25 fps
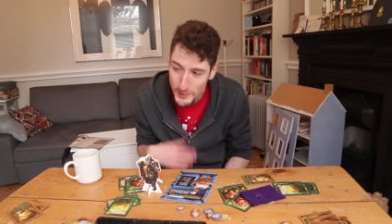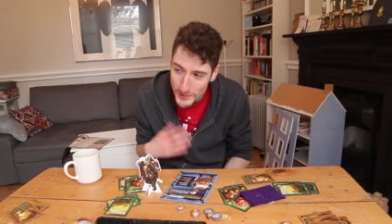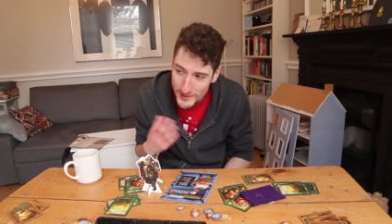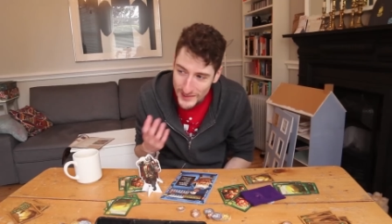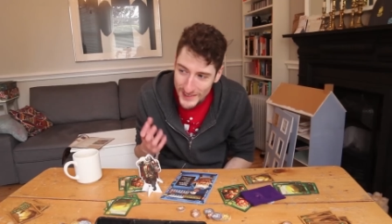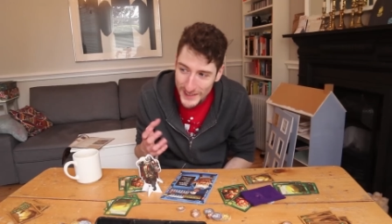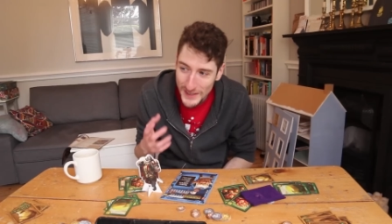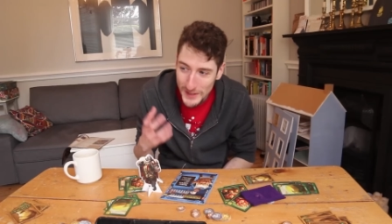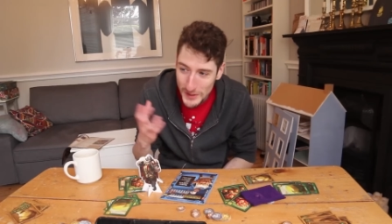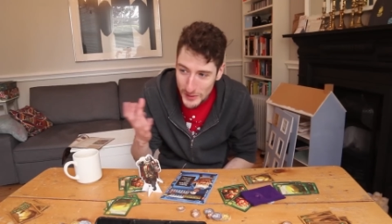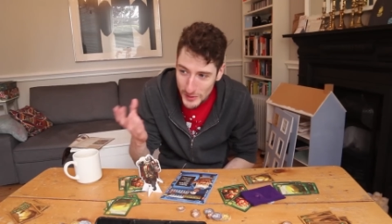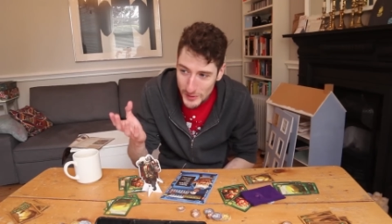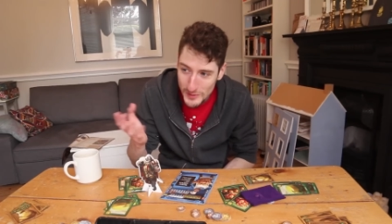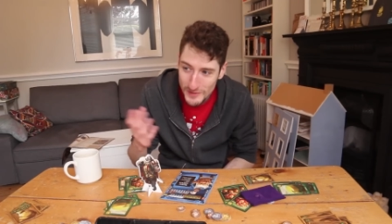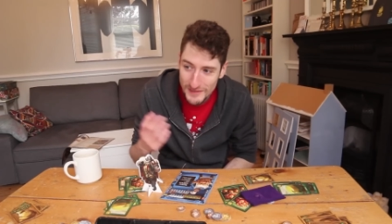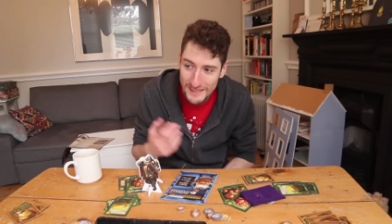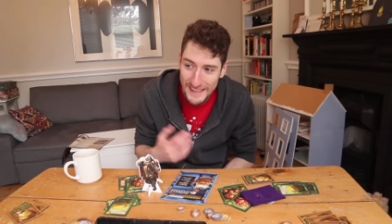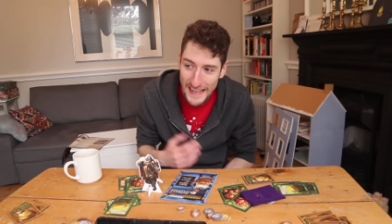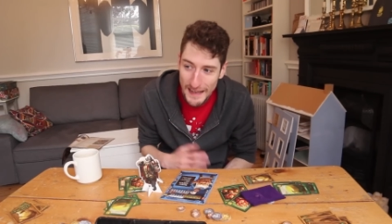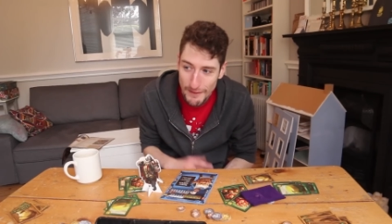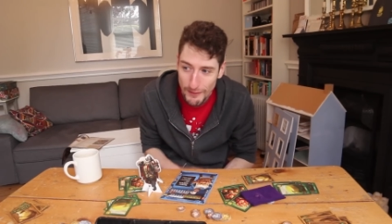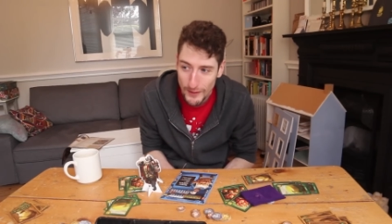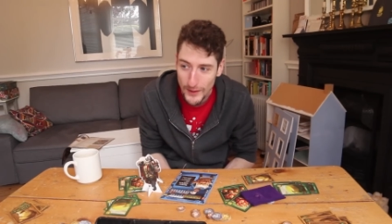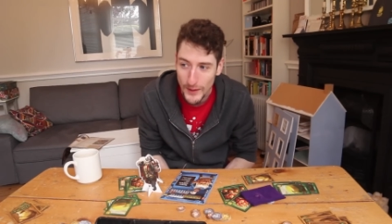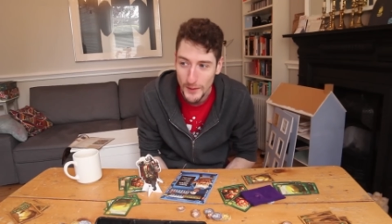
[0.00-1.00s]
also
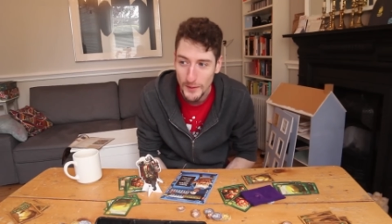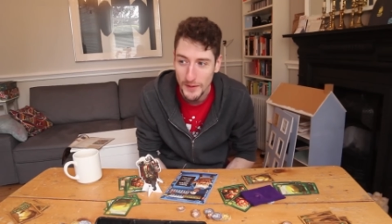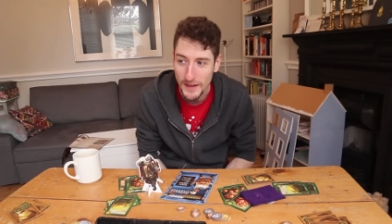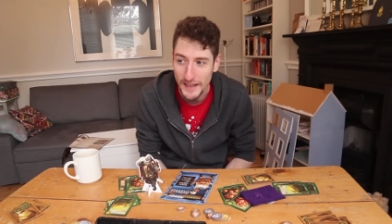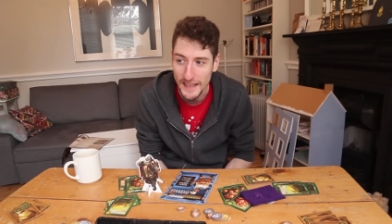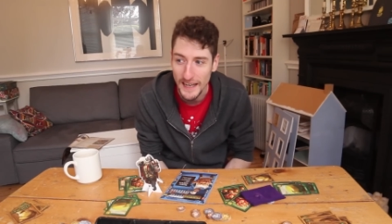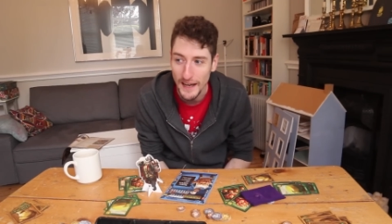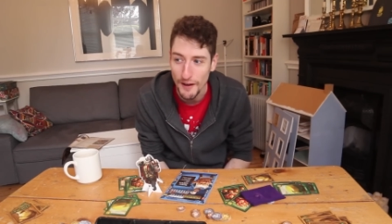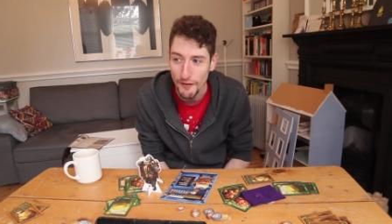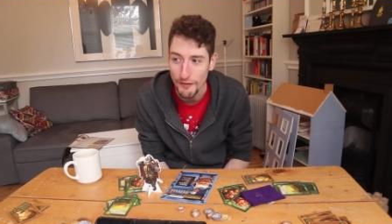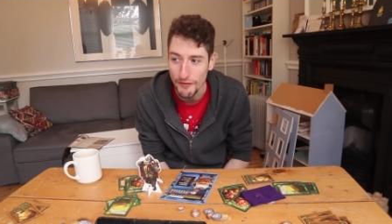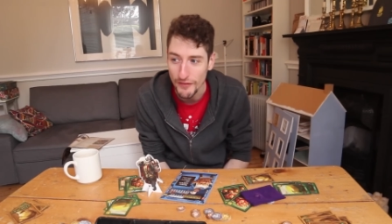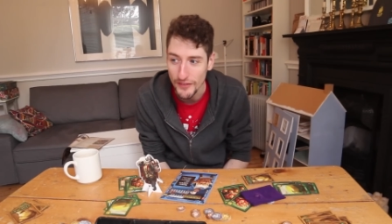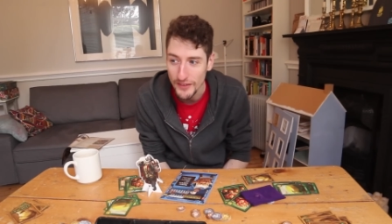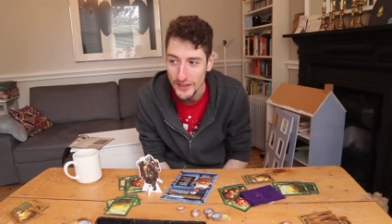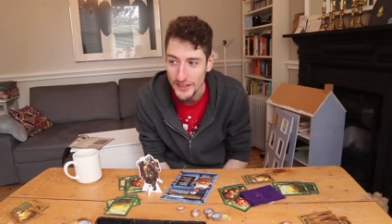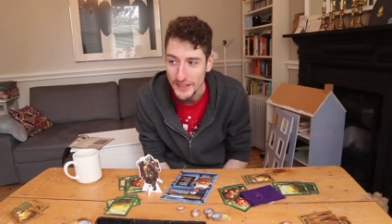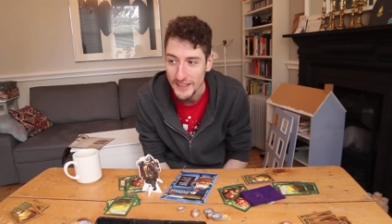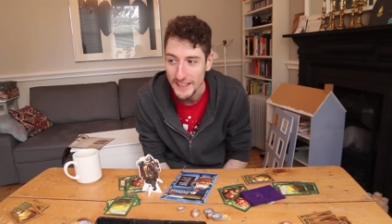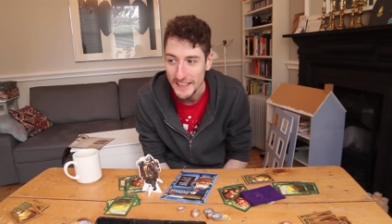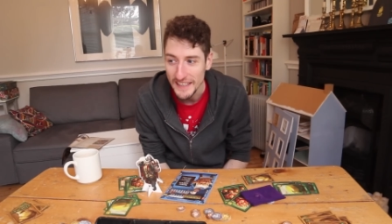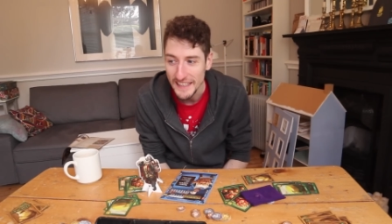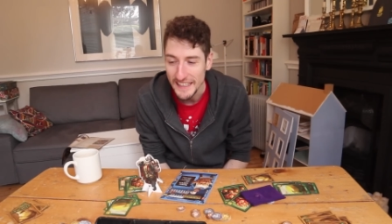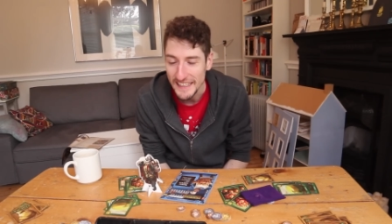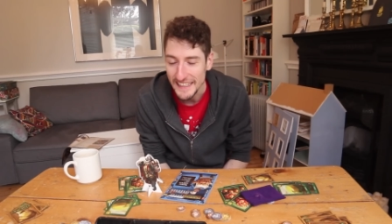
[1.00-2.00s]
never long enough
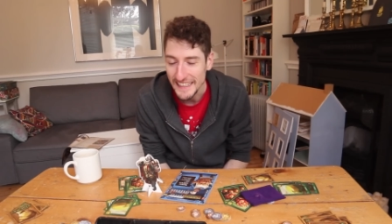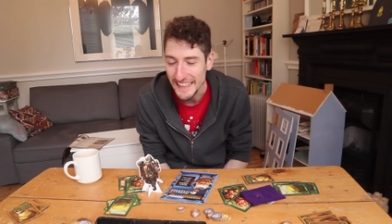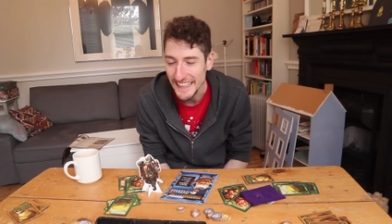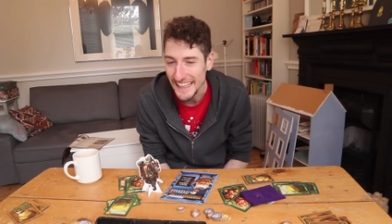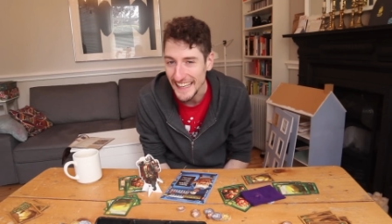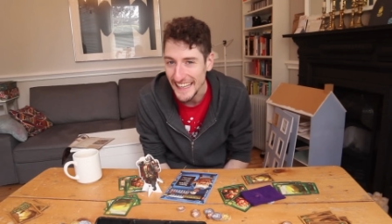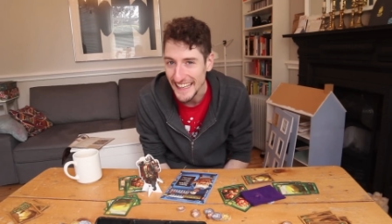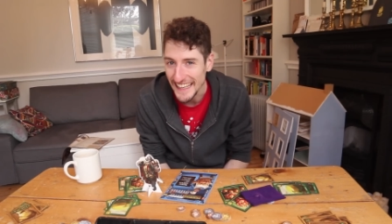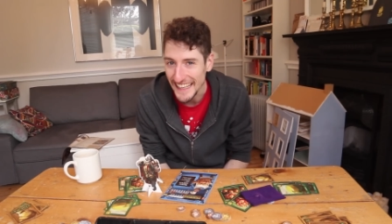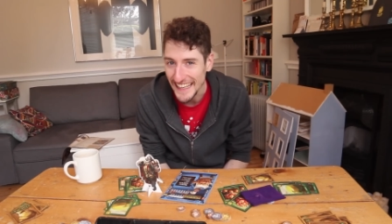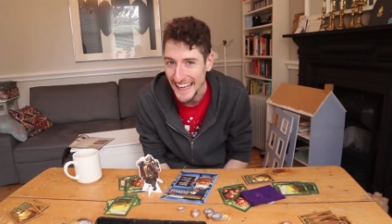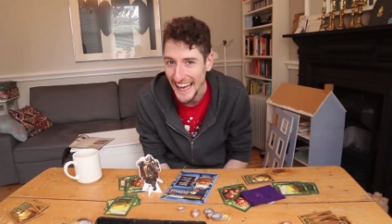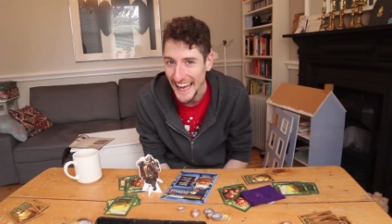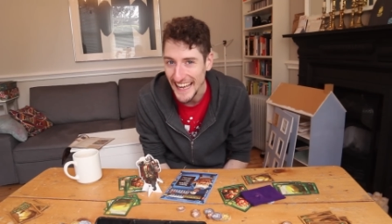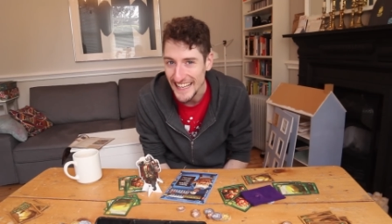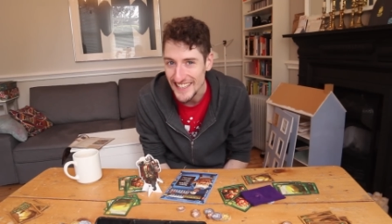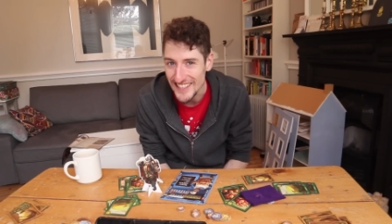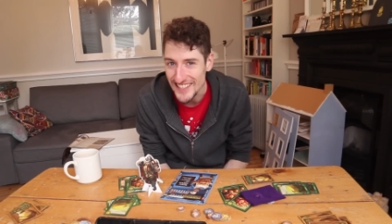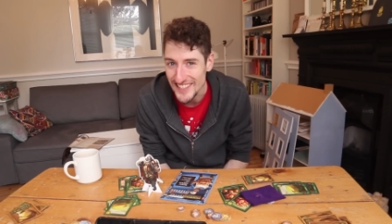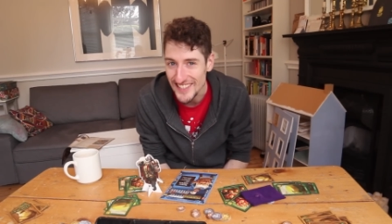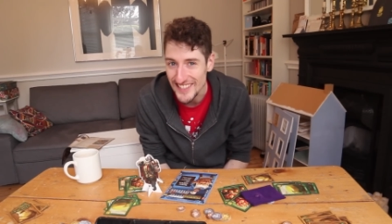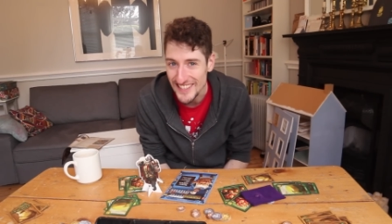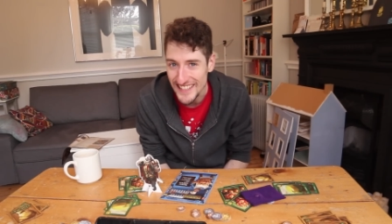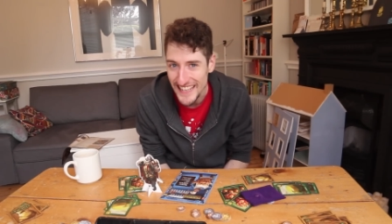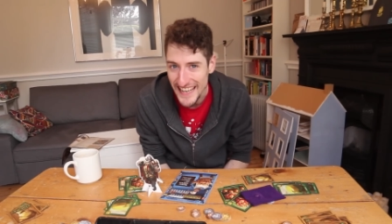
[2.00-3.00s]
that it
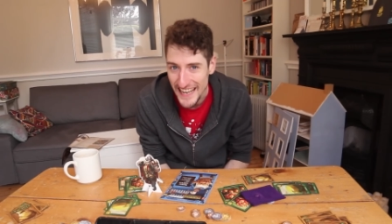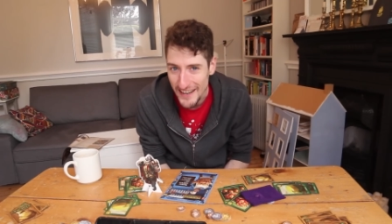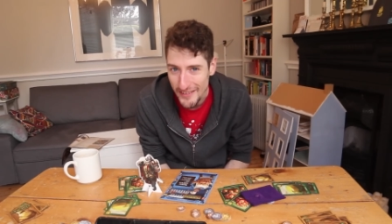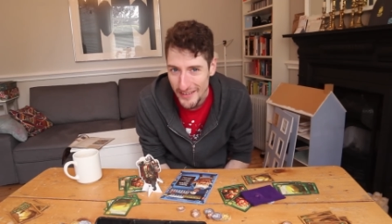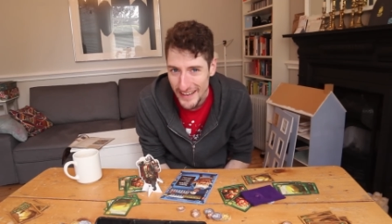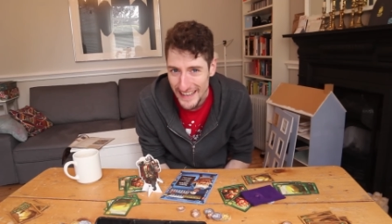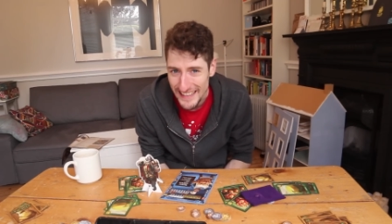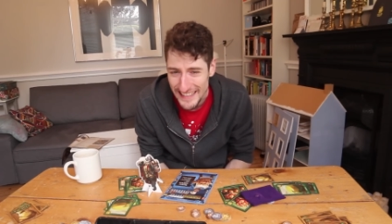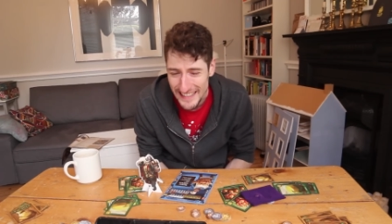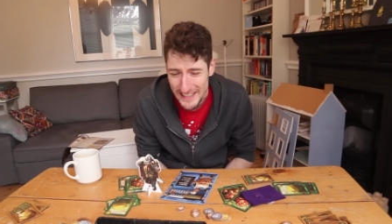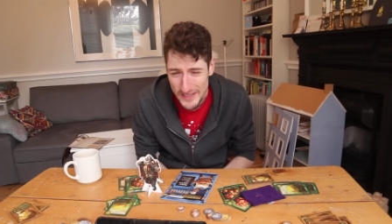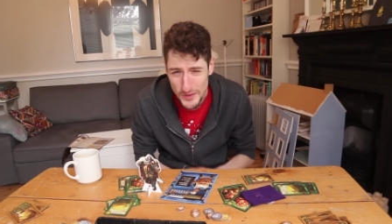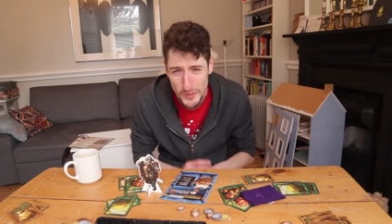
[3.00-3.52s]
gets serious.